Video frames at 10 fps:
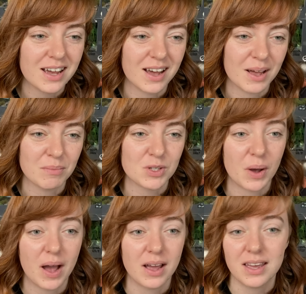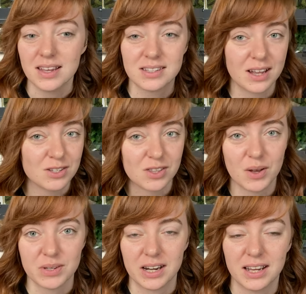Um, so I, he has tons of
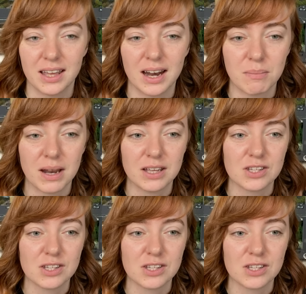those. I didn't get him any.